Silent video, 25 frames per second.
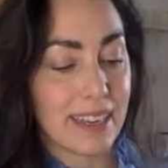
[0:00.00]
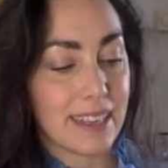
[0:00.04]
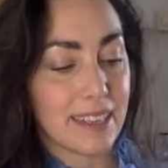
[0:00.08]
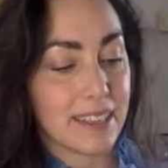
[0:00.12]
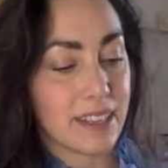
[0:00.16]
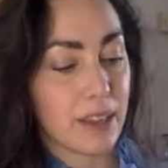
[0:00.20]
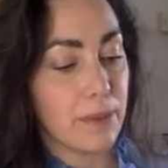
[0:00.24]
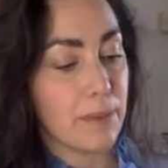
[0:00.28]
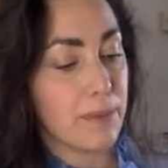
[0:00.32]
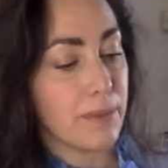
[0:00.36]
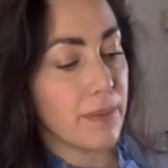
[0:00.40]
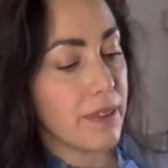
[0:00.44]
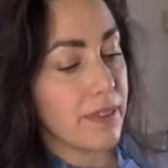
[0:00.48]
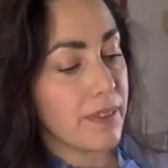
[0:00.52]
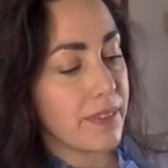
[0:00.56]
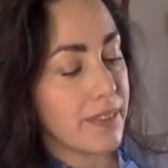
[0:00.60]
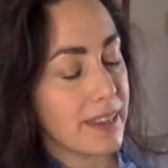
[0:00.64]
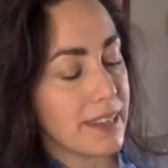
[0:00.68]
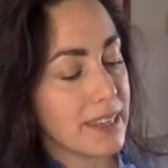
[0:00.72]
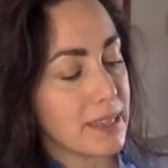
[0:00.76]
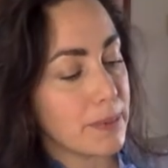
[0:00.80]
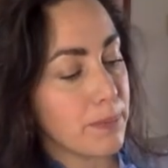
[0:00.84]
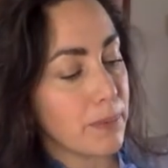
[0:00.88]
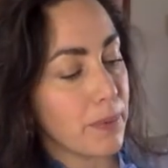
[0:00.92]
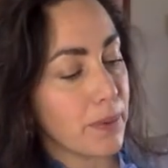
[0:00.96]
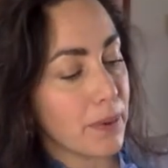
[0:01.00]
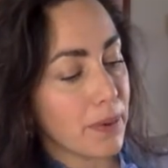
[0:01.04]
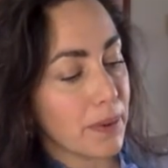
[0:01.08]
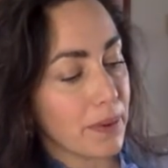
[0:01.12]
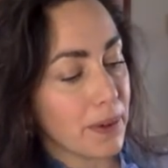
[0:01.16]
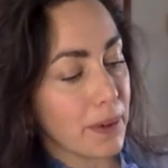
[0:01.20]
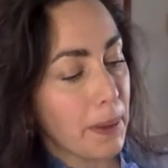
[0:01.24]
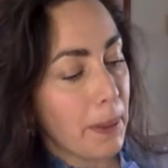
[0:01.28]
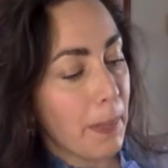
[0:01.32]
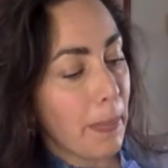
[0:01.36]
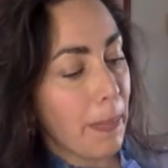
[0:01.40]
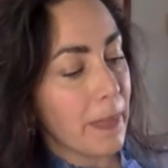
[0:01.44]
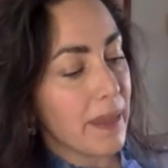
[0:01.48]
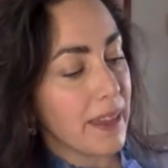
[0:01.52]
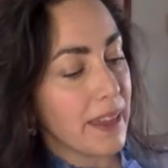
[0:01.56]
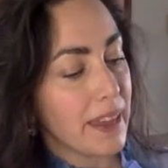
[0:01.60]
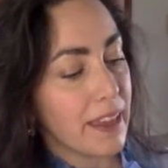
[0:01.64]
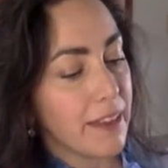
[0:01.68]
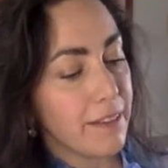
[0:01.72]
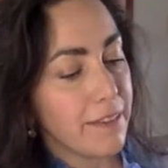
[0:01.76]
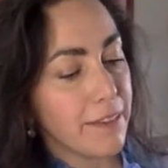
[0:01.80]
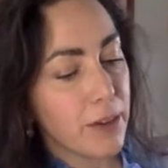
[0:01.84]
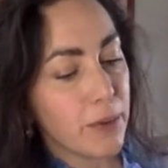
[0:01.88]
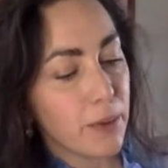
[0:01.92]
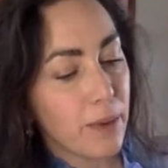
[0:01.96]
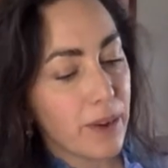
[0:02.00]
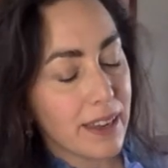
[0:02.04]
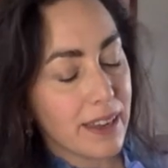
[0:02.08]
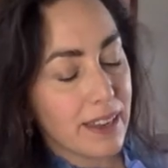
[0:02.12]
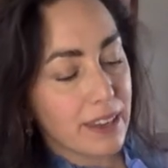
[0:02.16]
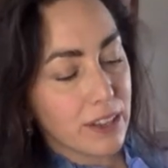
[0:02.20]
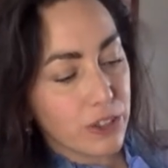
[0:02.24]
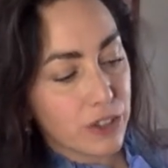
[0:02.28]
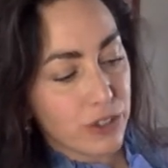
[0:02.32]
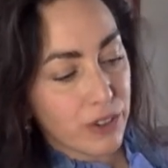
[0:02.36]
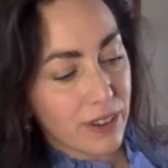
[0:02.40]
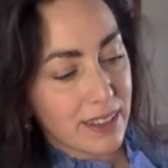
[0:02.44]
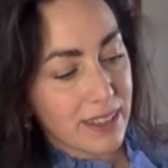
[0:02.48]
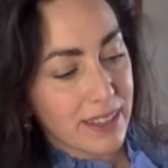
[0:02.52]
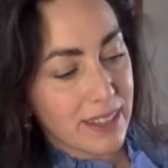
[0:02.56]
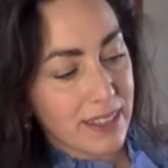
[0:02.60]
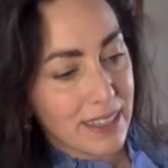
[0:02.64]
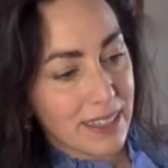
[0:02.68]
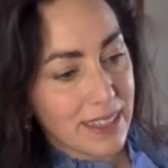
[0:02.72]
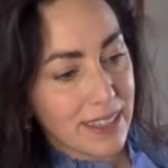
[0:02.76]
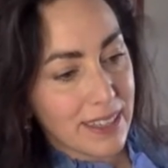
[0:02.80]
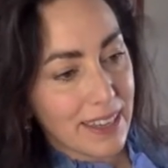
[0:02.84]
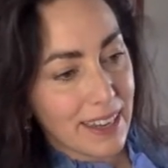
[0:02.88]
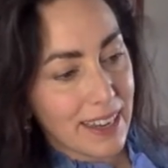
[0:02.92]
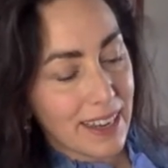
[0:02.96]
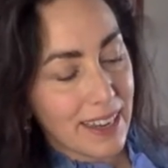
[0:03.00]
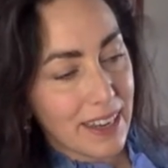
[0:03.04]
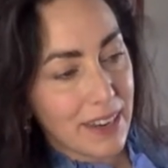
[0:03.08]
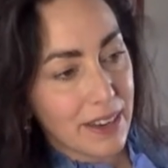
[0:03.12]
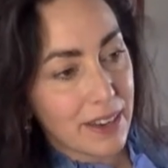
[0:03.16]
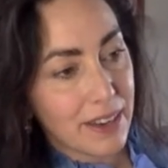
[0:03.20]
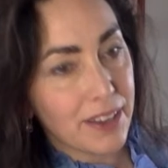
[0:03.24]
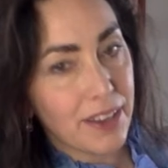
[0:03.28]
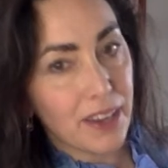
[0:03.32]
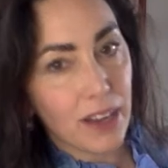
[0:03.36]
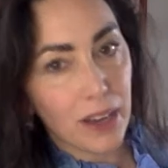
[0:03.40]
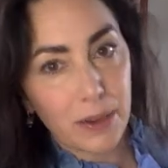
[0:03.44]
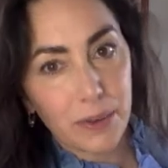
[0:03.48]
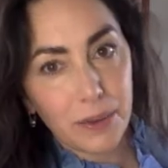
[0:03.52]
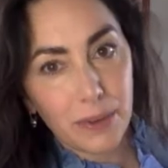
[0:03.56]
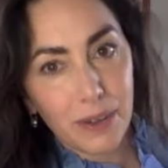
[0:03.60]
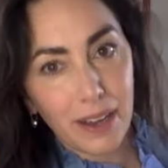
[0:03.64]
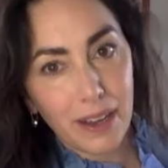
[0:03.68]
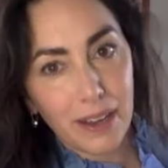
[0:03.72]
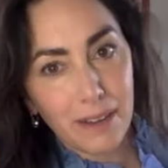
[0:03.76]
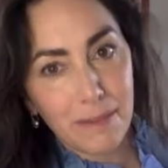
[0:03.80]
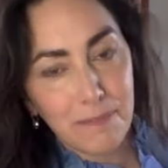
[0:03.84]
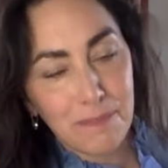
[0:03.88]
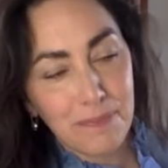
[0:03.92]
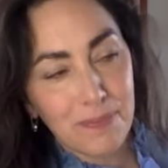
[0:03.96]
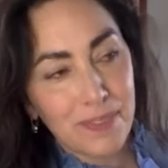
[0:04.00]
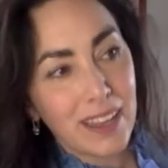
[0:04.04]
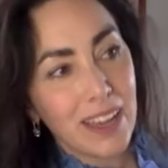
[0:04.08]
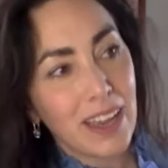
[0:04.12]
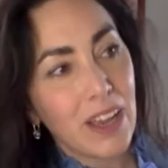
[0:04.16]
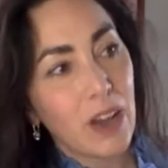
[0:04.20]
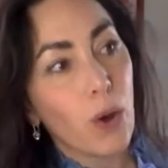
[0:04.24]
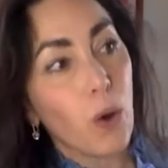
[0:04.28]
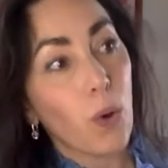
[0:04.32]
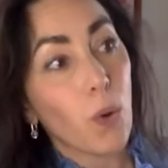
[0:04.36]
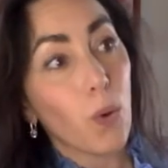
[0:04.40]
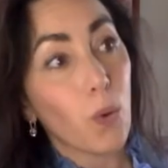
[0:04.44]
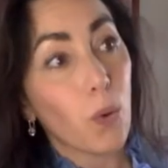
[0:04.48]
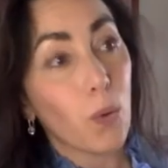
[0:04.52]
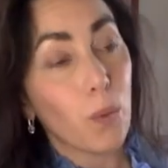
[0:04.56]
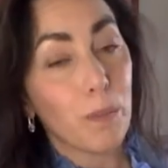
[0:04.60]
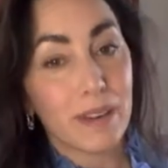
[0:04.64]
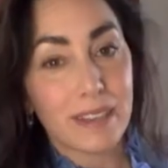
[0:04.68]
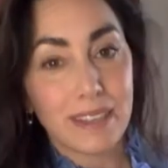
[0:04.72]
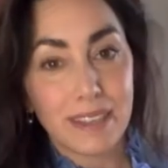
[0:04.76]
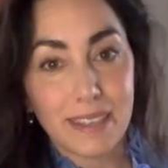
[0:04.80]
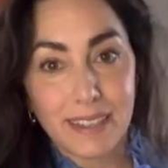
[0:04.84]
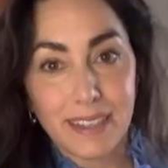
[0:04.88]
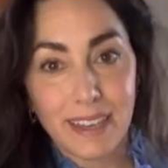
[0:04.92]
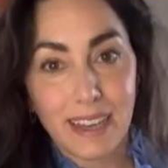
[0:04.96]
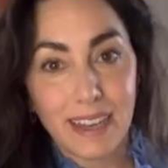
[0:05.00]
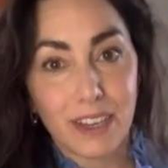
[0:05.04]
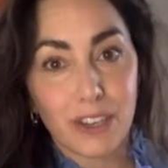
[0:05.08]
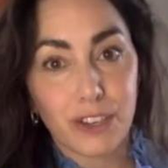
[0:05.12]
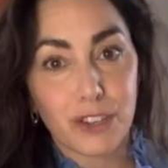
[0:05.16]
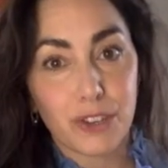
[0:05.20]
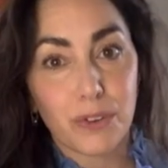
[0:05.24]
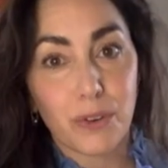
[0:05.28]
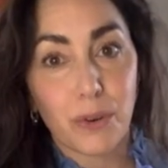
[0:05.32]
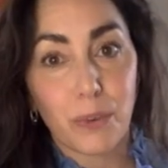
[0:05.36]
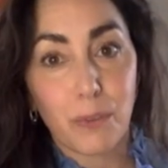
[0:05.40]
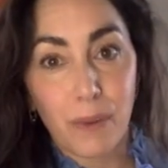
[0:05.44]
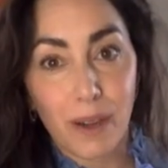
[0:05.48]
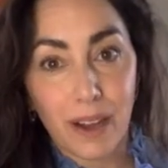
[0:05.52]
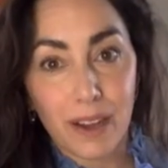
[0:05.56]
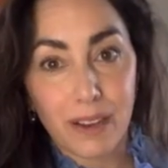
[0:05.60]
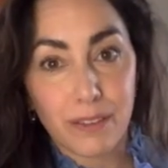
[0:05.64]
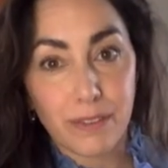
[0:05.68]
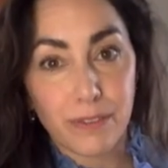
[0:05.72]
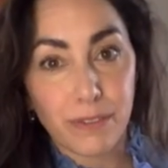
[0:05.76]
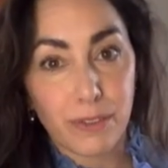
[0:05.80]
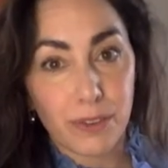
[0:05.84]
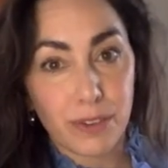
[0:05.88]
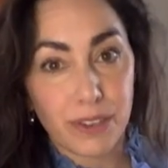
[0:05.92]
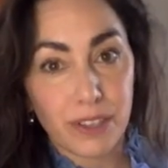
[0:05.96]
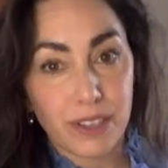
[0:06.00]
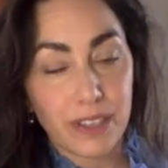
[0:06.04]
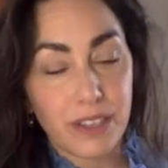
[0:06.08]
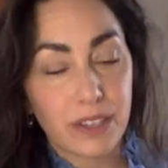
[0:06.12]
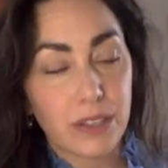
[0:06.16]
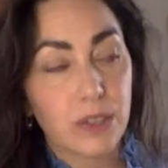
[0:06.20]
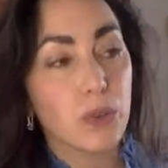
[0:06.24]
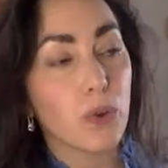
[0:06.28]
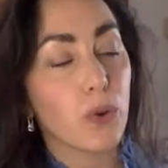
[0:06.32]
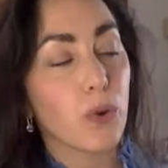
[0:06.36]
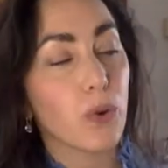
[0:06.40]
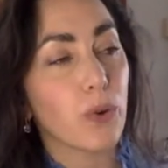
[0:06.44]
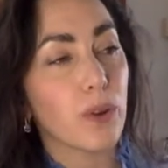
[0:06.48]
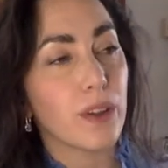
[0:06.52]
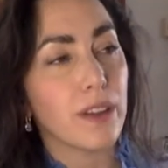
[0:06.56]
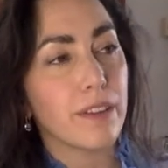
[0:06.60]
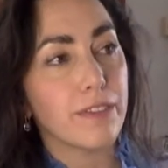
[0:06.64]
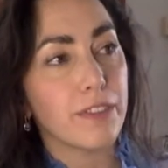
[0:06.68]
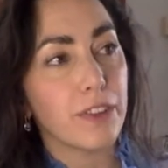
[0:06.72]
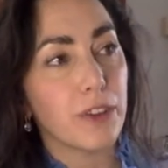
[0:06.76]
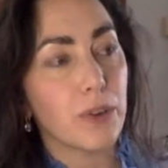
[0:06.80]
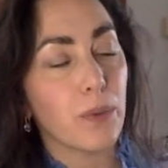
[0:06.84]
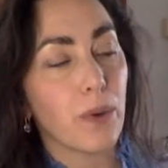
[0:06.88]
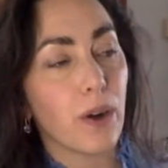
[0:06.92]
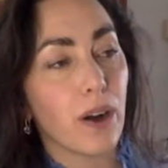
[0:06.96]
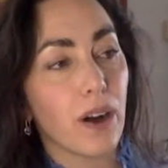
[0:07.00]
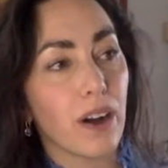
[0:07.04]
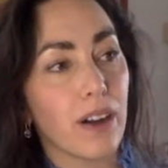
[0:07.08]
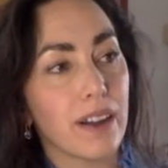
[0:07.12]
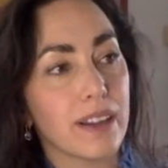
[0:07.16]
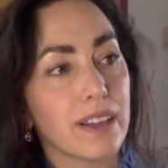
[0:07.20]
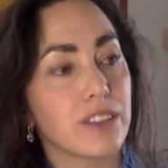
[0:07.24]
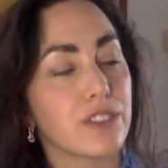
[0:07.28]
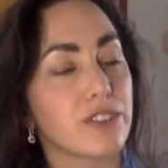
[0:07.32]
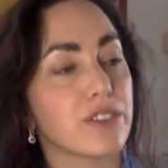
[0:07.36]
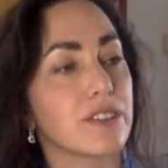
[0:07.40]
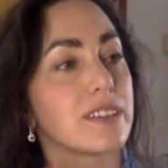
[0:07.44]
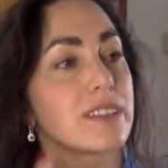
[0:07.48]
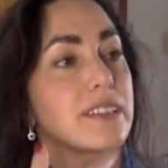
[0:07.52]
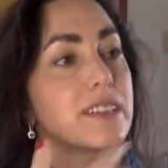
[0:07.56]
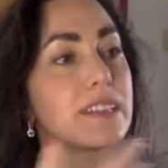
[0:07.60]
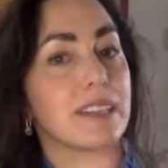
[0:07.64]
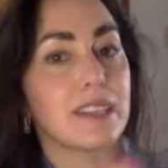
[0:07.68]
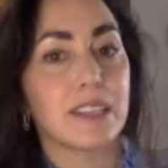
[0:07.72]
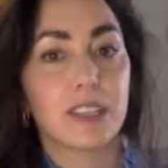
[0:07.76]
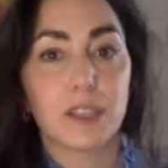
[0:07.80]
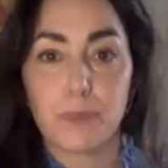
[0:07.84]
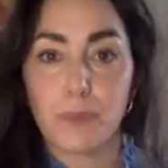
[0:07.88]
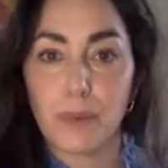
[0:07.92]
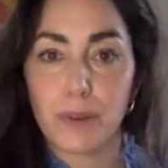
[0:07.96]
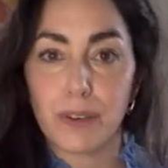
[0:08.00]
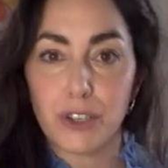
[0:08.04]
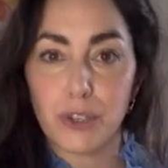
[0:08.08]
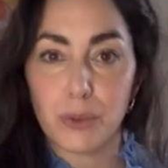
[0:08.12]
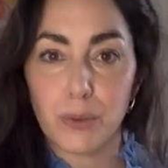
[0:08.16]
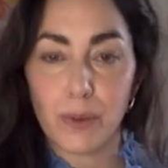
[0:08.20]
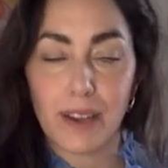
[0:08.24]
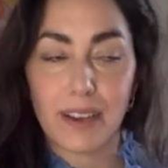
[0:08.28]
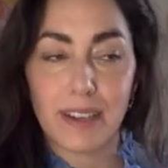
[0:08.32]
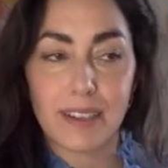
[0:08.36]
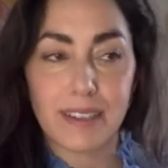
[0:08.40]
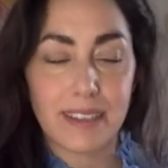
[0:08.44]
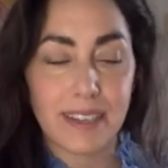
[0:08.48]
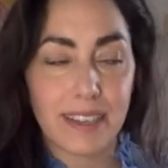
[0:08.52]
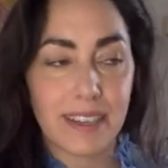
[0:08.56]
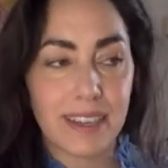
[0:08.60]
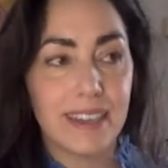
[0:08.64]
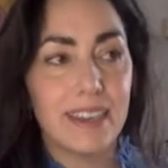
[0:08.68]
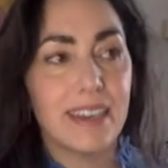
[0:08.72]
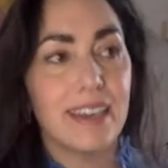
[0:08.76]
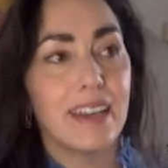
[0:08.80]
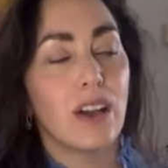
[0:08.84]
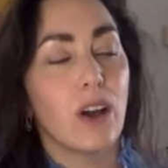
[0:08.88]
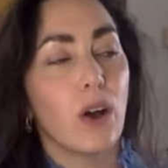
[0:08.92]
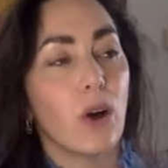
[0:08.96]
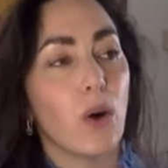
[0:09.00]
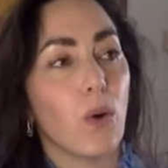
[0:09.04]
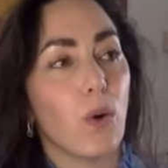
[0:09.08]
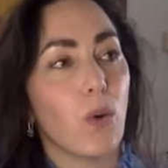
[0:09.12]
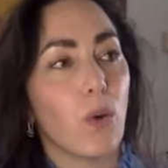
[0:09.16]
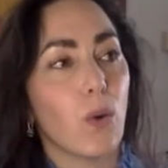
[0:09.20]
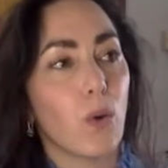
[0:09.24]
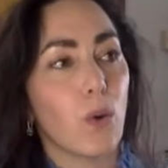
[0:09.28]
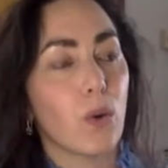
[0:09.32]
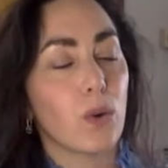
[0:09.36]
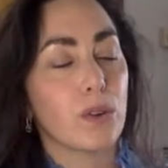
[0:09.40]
So this book, if you are interested in yoga or meditation or mindfulness, or if you are interested in spirituality or